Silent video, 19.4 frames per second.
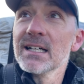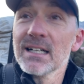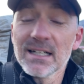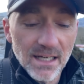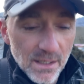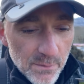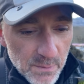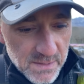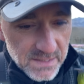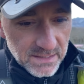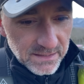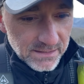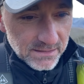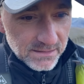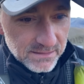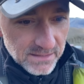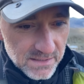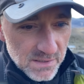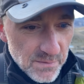I was a
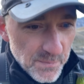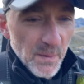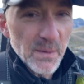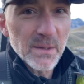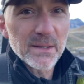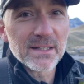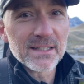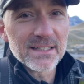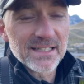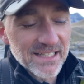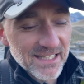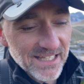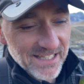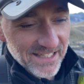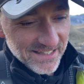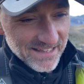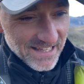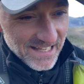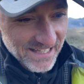little disappointed
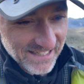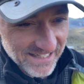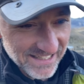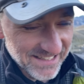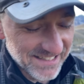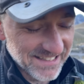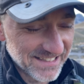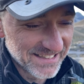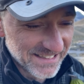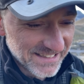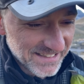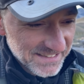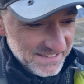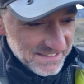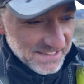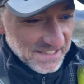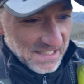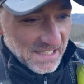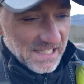that
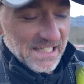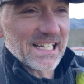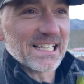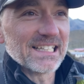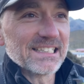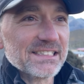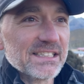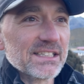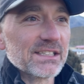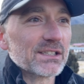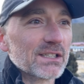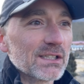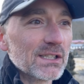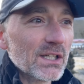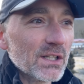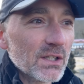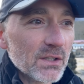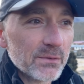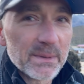I had dinner
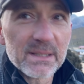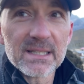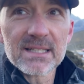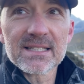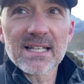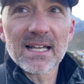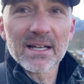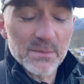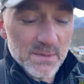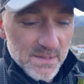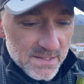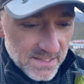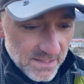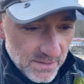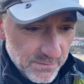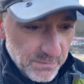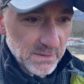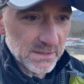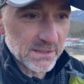alone because I was
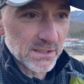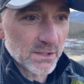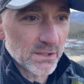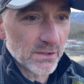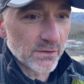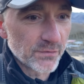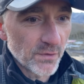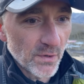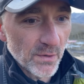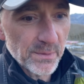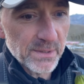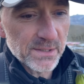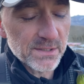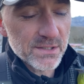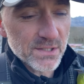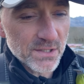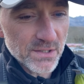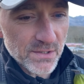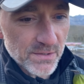really looking forward
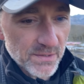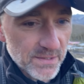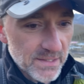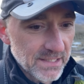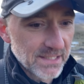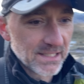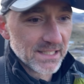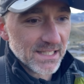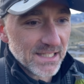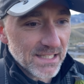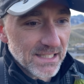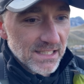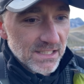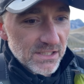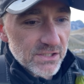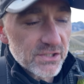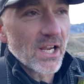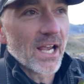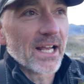to
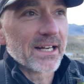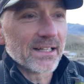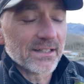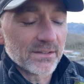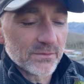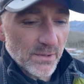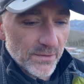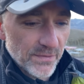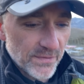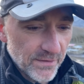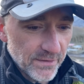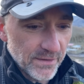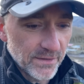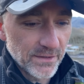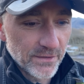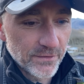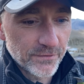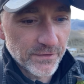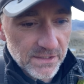chatting with the
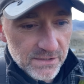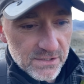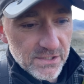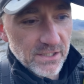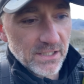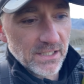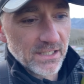French